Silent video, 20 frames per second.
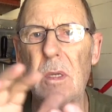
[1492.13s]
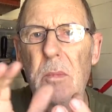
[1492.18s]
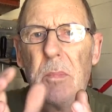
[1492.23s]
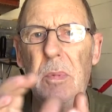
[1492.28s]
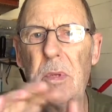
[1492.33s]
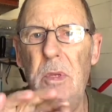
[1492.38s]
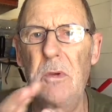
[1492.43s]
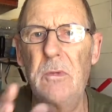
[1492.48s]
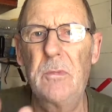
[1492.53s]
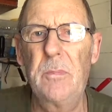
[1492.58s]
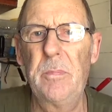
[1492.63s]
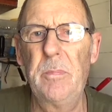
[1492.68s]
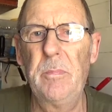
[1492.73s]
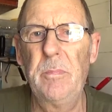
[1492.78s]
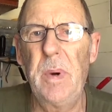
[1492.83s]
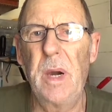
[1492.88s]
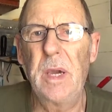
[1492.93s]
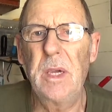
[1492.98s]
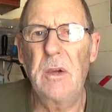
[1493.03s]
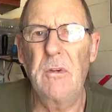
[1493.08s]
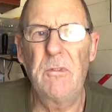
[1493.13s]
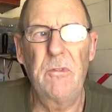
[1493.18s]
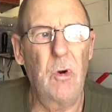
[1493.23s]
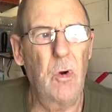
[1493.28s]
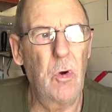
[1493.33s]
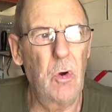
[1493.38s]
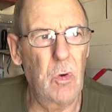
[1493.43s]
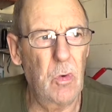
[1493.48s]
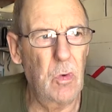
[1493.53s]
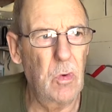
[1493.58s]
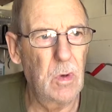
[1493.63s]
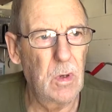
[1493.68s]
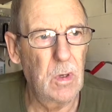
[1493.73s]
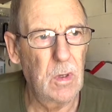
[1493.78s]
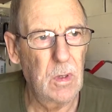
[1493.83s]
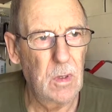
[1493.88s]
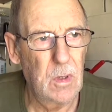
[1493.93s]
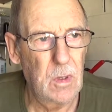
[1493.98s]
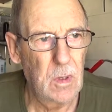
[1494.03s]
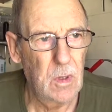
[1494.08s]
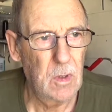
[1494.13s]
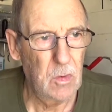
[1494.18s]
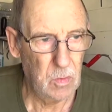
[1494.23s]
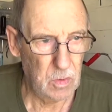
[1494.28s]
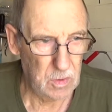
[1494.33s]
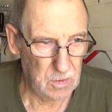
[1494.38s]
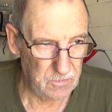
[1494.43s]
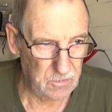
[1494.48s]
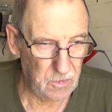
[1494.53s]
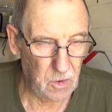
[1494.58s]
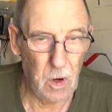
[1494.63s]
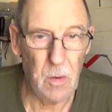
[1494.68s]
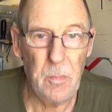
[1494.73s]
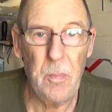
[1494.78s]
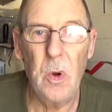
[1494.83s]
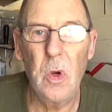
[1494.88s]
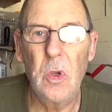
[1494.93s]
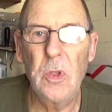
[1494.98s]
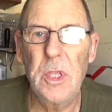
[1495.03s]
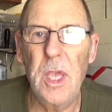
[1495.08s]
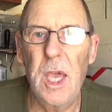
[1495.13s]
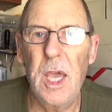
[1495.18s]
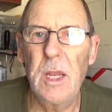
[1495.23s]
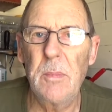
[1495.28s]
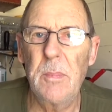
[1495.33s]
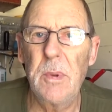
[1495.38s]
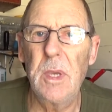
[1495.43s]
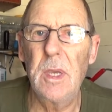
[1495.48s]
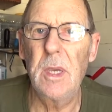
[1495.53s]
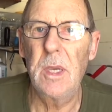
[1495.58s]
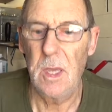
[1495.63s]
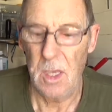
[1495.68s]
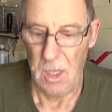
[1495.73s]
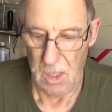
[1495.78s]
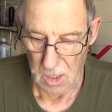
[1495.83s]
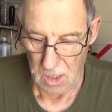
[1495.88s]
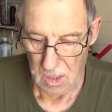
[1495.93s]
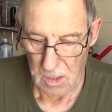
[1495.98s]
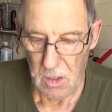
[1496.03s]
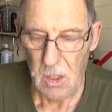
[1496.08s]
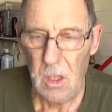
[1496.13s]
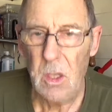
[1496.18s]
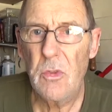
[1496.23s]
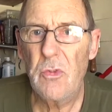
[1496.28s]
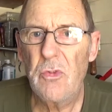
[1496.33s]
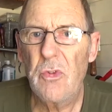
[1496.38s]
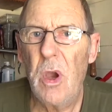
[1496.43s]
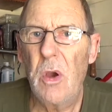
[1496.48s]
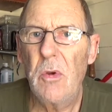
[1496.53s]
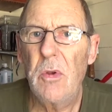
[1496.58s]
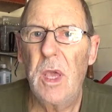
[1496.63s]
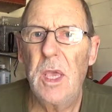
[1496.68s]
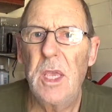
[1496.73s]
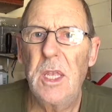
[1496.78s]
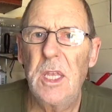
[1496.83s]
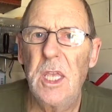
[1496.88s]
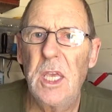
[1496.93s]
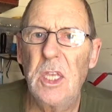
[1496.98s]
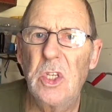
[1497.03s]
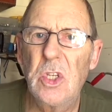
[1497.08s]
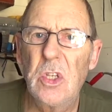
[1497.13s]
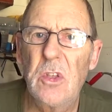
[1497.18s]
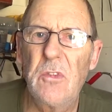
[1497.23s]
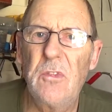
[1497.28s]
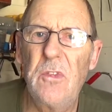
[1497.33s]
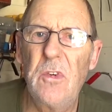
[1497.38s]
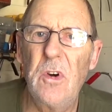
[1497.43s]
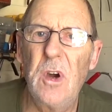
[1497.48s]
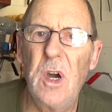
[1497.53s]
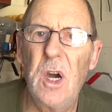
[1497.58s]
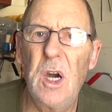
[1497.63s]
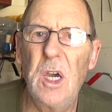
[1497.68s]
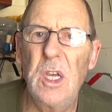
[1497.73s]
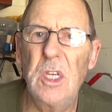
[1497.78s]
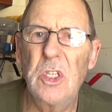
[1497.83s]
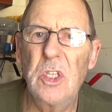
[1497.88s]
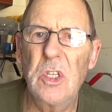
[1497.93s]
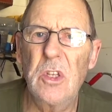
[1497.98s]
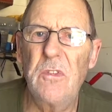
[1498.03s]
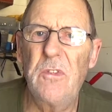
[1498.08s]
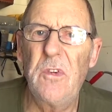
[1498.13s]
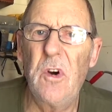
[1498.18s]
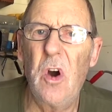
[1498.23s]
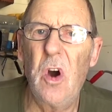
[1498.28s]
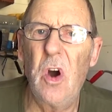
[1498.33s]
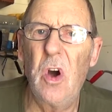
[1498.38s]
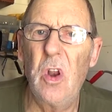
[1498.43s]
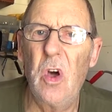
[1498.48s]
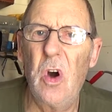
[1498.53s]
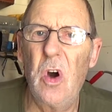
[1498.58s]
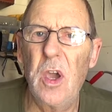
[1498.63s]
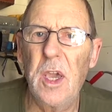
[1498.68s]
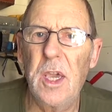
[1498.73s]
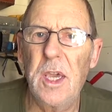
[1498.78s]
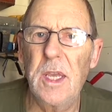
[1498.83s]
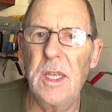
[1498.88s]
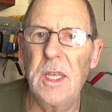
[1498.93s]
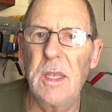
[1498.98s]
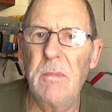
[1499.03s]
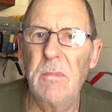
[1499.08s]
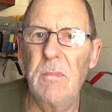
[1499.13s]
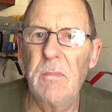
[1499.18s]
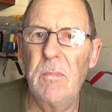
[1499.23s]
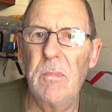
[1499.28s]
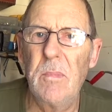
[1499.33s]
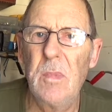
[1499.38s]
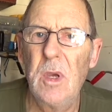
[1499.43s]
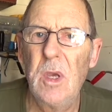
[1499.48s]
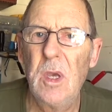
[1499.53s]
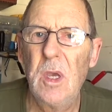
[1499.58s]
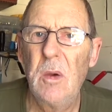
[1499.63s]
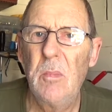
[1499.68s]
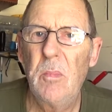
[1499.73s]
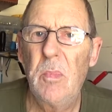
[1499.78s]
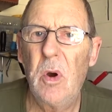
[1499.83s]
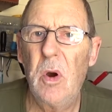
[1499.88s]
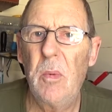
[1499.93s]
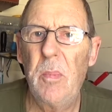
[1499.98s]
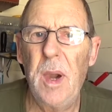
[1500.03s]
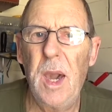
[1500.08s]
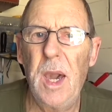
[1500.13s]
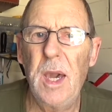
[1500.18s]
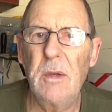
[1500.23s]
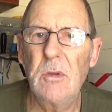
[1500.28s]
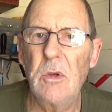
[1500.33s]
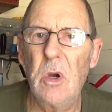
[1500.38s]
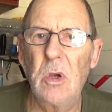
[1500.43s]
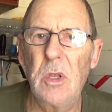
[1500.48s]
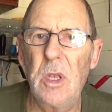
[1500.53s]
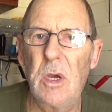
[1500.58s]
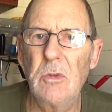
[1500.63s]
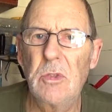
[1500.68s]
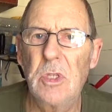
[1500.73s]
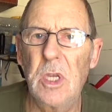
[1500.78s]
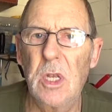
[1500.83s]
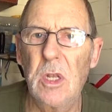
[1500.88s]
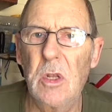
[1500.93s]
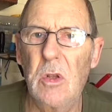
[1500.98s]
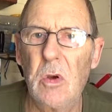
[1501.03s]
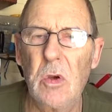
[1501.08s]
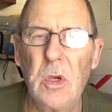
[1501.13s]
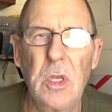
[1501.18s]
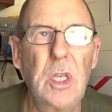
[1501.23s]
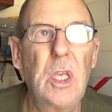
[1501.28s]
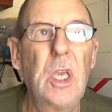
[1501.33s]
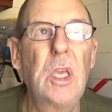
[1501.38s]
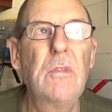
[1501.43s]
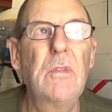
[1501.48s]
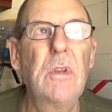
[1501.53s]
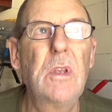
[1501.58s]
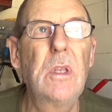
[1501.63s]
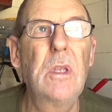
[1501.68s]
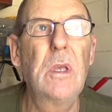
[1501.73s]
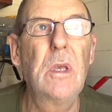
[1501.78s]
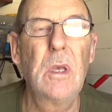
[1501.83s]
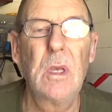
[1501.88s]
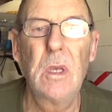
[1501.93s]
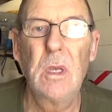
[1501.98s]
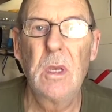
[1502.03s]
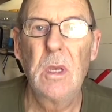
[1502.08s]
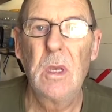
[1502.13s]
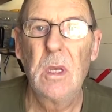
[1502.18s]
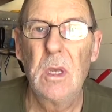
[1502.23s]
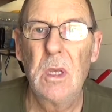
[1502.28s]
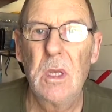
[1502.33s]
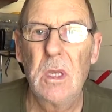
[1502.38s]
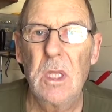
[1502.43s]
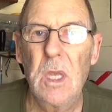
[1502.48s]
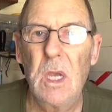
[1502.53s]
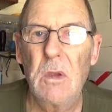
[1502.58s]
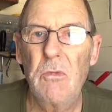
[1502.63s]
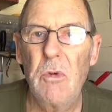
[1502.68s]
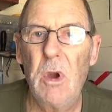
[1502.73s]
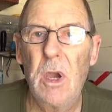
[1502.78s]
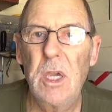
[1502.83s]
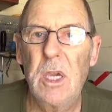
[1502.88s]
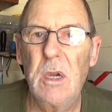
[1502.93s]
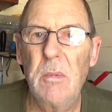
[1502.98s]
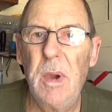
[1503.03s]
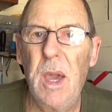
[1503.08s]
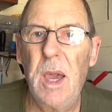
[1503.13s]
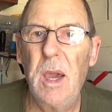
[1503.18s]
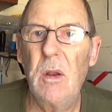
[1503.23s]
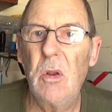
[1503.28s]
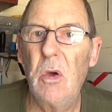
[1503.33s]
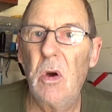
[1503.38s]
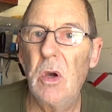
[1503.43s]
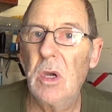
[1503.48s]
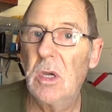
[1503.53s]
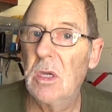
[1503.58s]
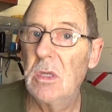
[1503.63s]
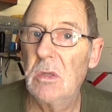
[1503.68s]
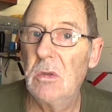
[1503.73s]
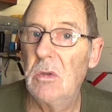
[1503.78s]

bit of baker foil when the fire burnt down a bit, throw that in the edge of the fire, like, and then by about, I don't know, 10 o'clock in the evening, they'd rake them out, like, and